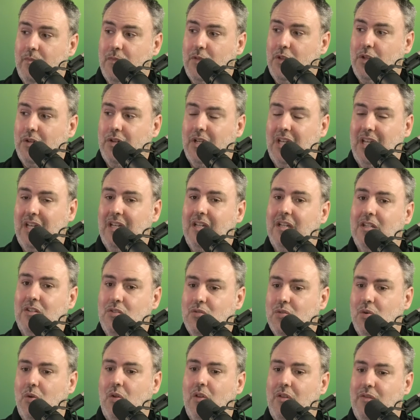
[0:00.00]
You're in
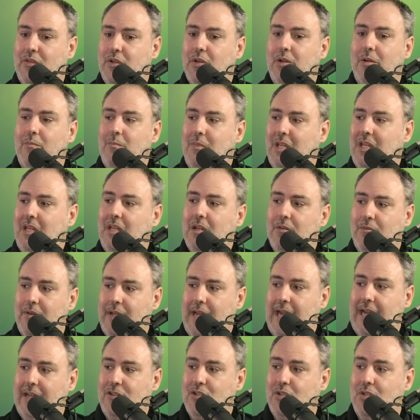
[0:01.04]
control of your immediate
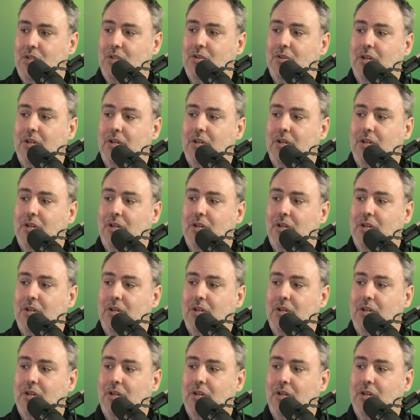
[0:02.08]
reaction.